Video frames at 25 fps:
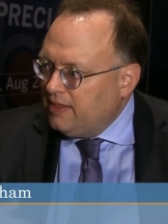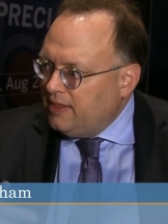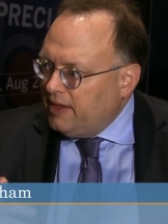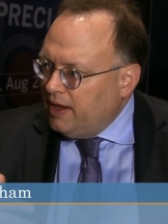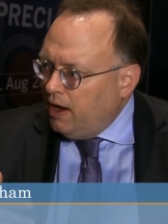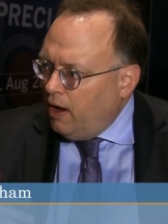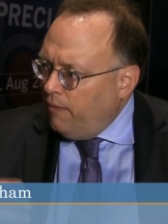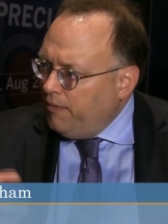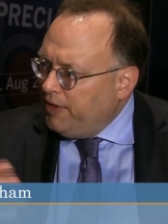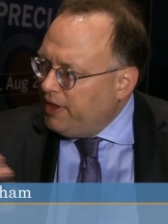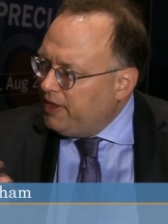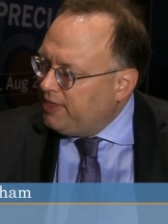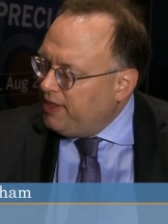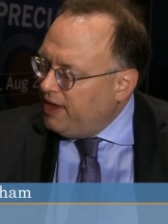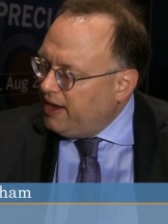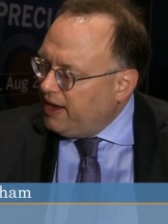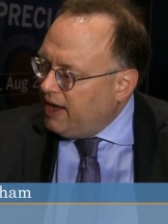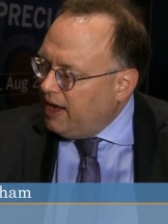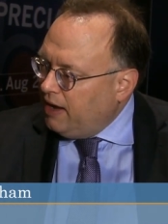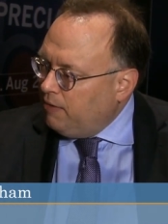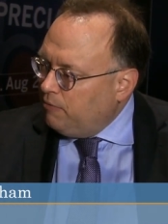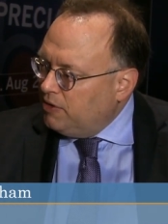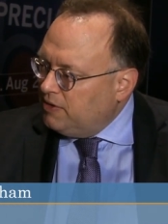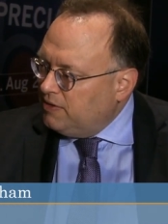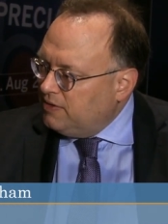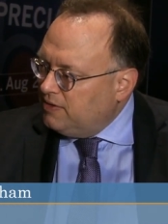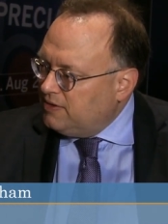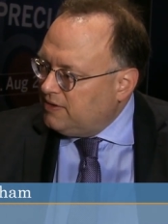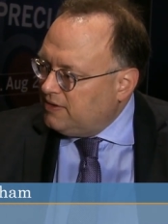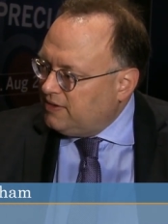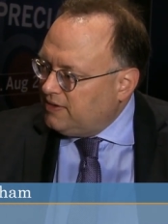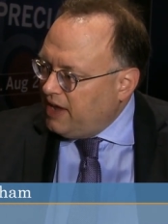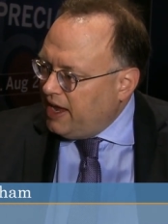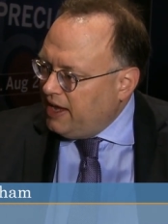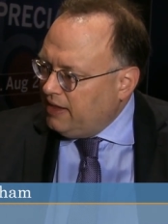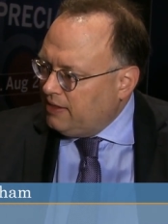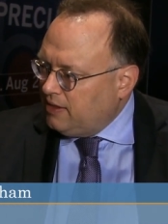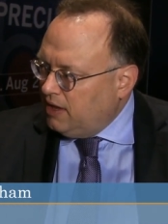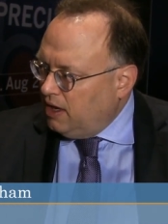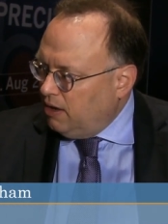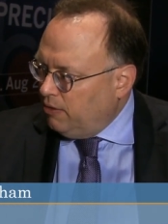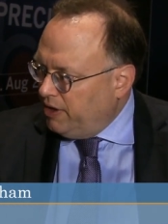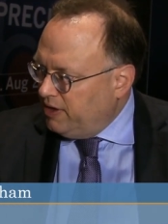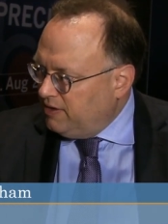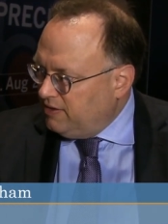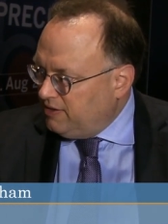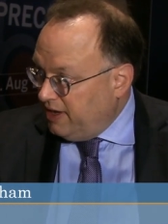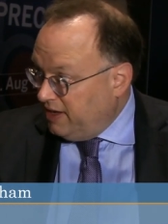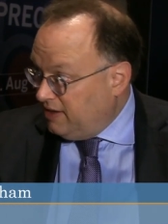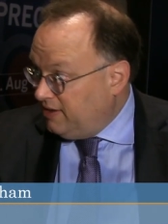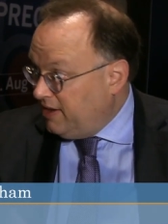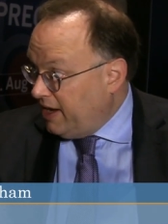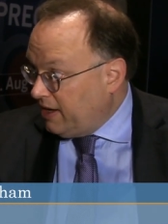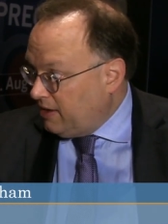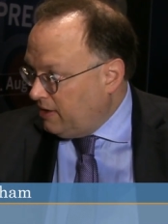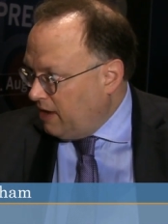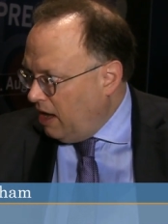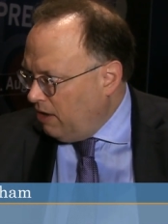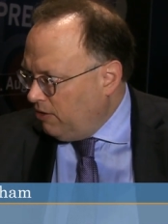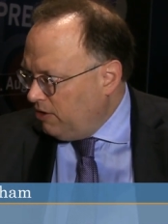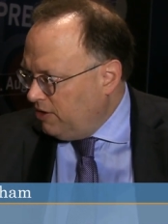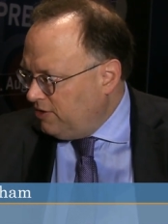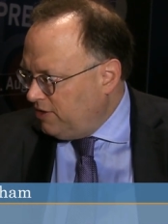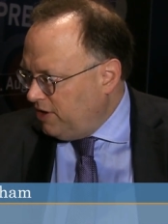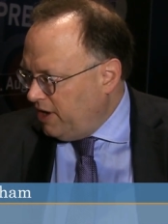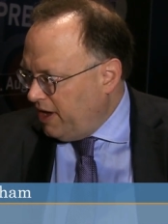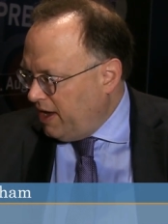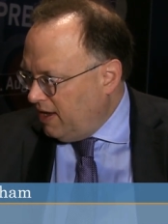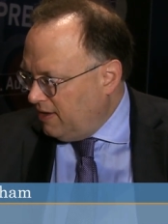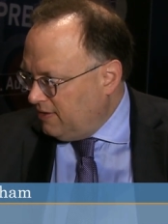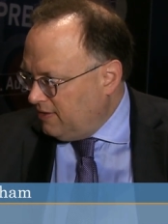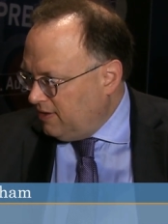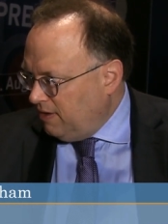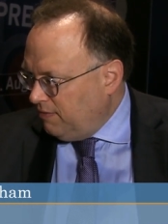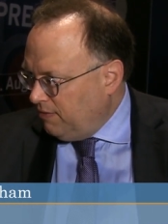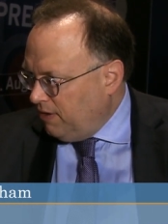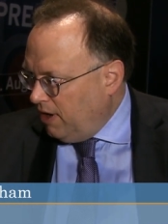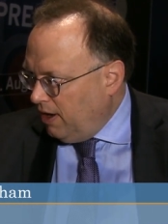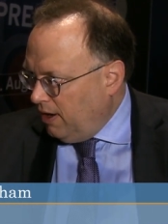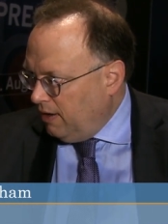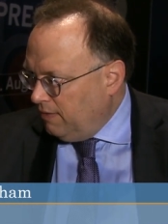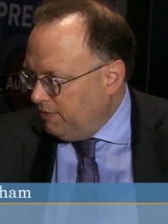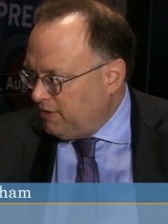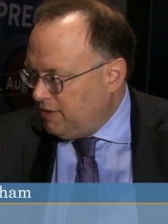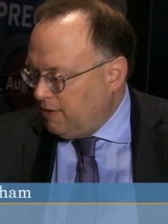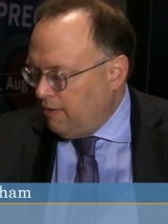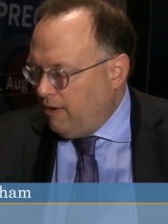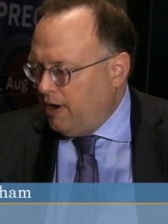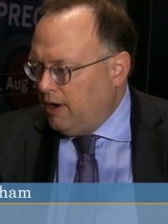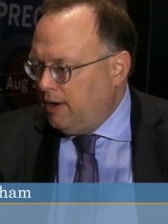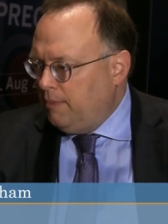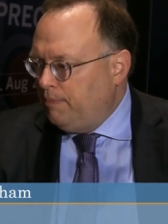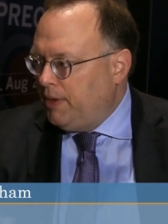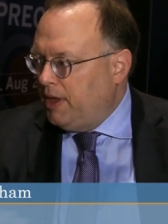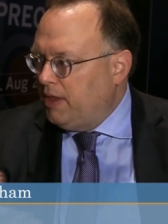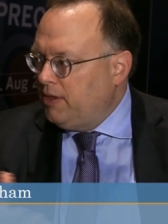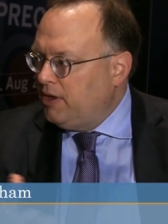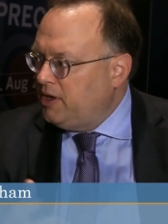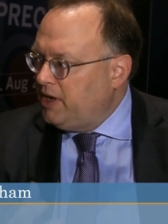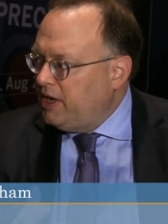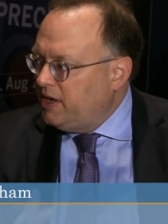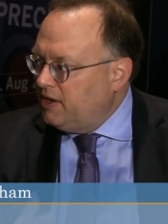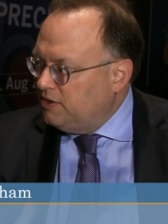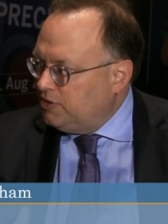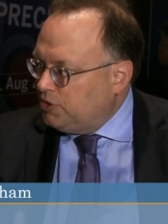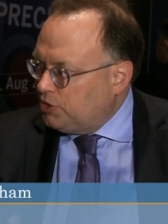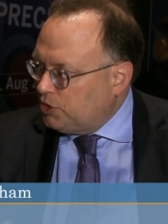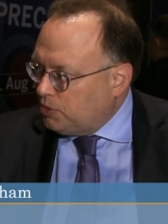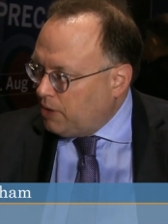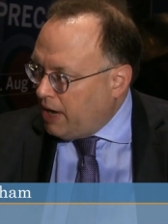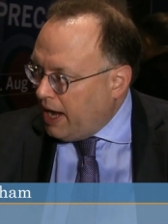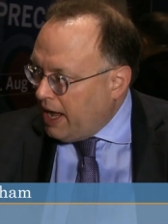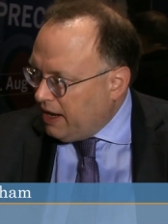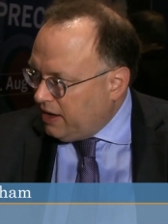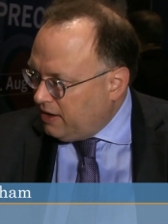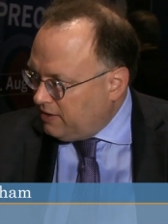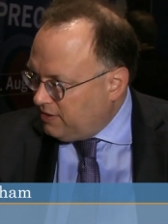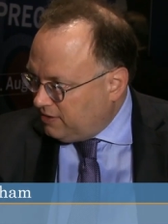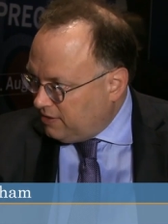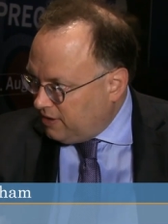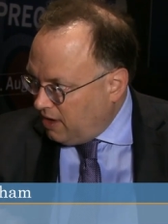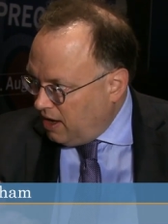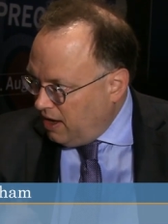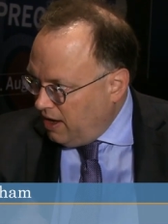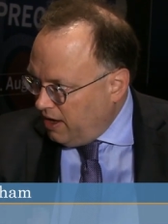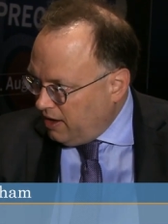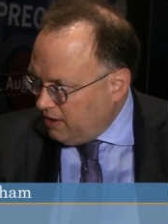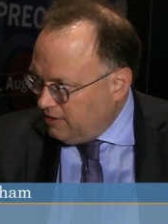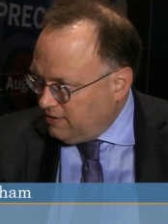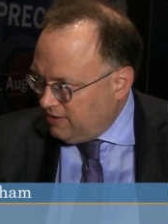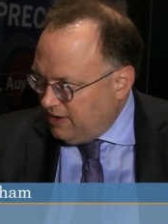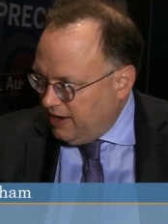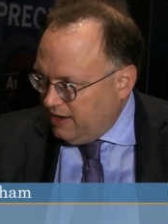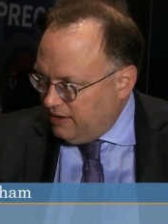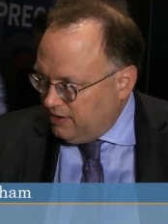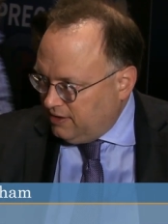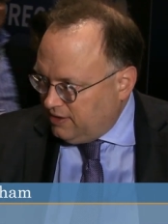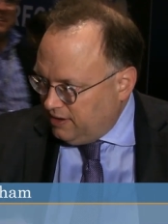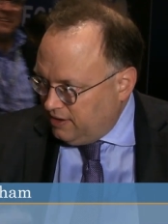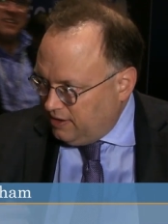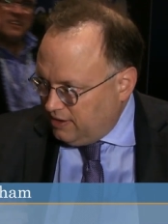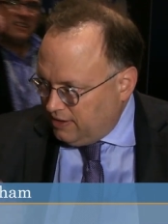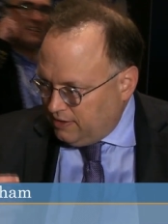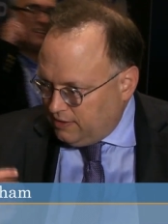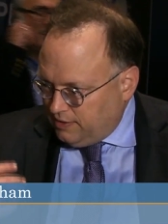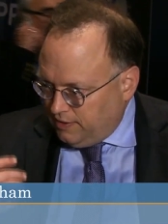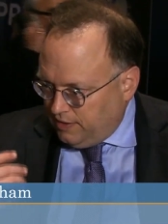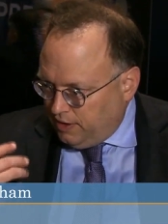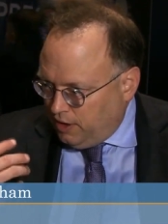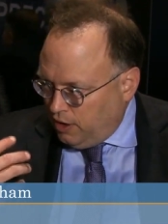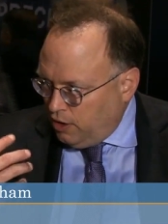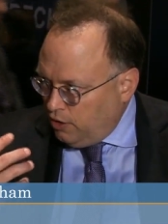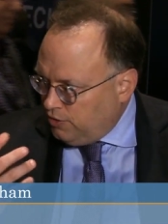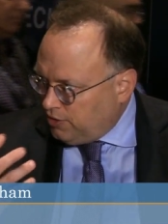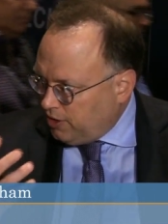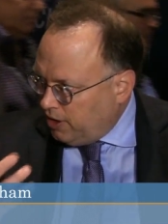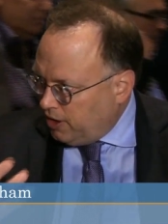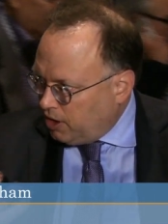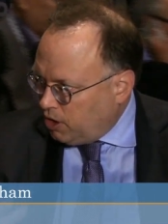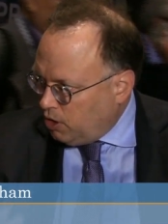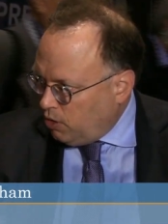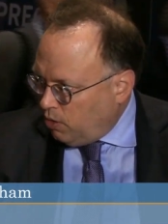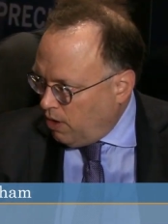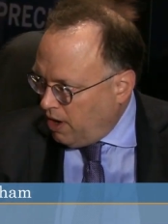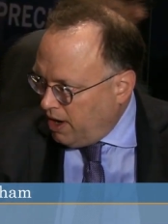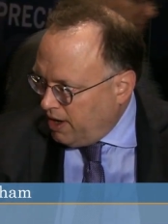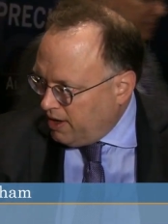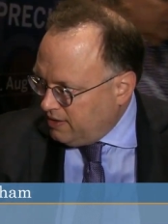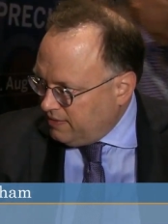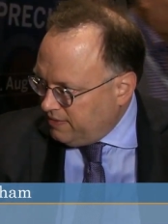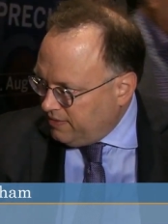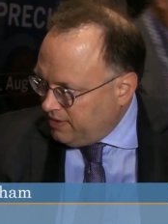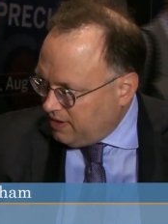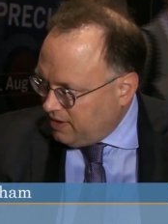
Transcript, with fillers: The only thing I would state, though, is that technology has evolved. So our ability to track stocks and to use our quant